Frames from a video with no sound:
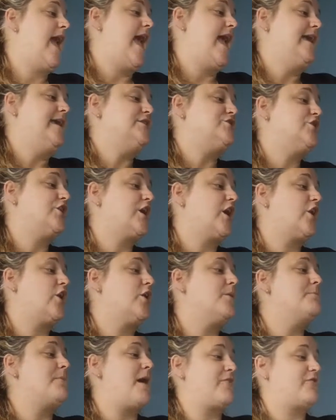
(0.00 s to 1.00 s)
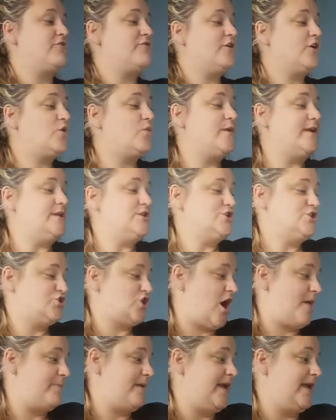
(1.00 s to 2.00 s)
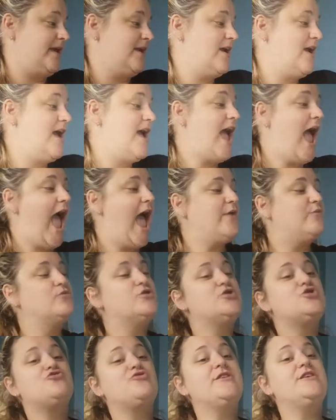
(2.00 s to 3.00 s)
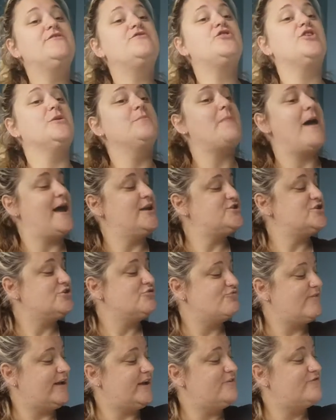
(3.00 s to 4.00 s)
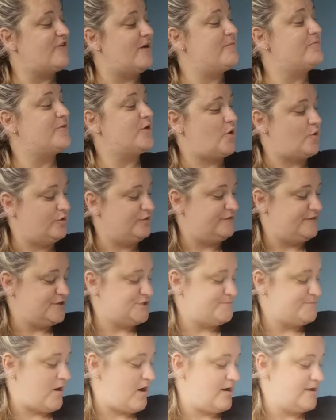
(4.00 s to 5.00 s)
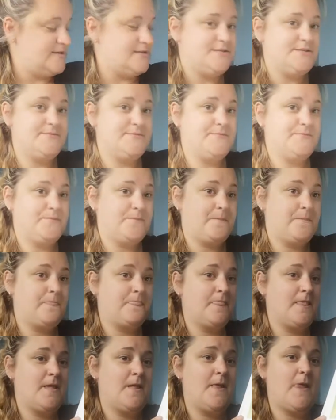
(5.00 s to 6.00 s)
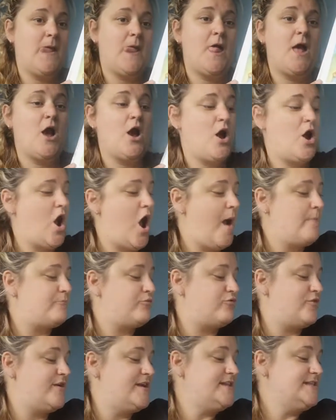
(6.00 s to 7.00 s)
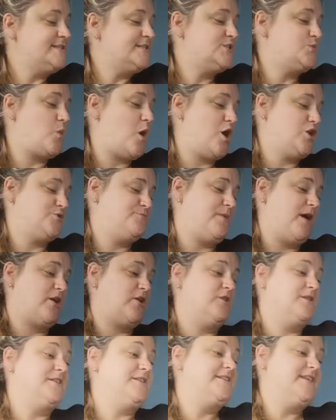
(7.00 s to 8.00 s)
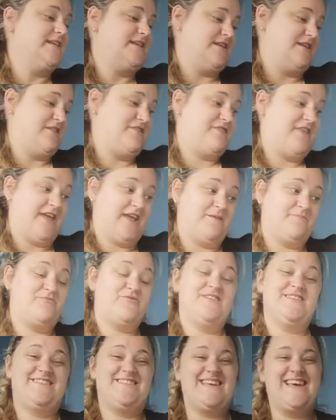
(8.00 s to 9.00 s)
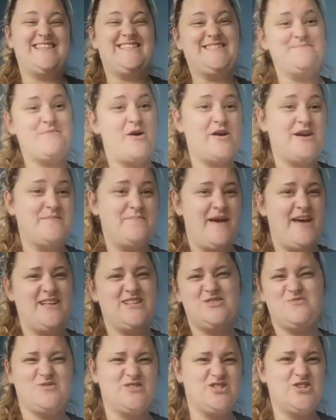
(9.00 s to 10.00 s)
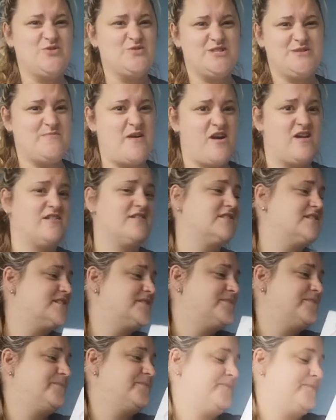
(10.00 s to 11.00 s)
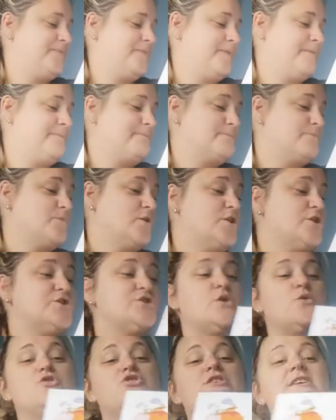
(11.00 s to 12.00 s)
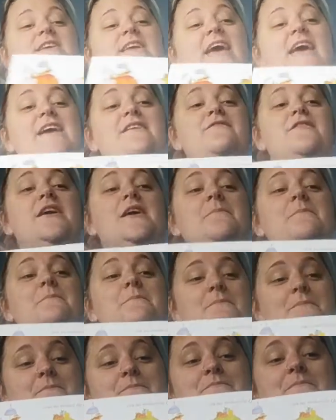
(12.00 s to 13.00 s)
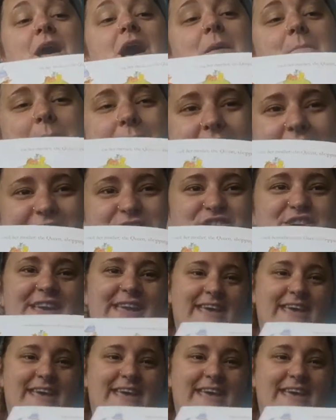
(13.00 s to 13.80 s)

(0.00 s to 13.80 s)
He took her mother, the queen, shopping and retrieved her magic ring from the goldfish pond. Prince Swashbuckle didn't think Princess Smartypants was so smart. So she gave him a magic